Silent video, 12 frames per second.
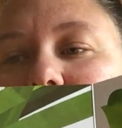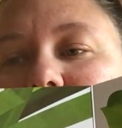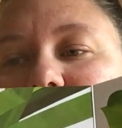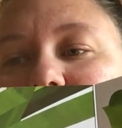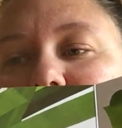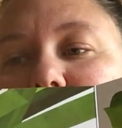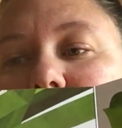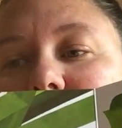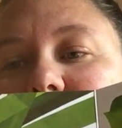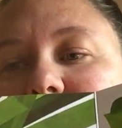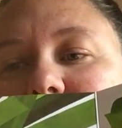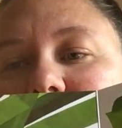is for
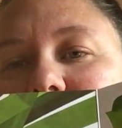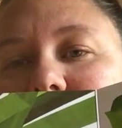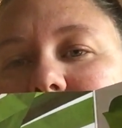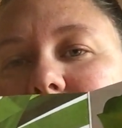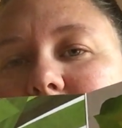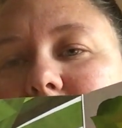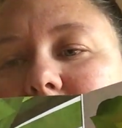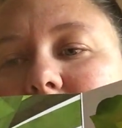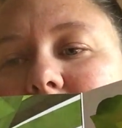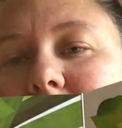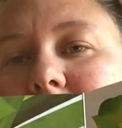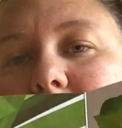leek
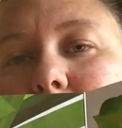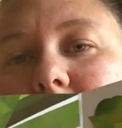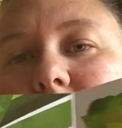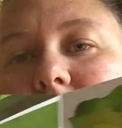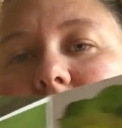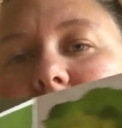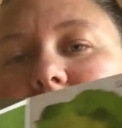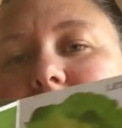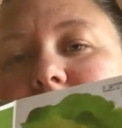lemon,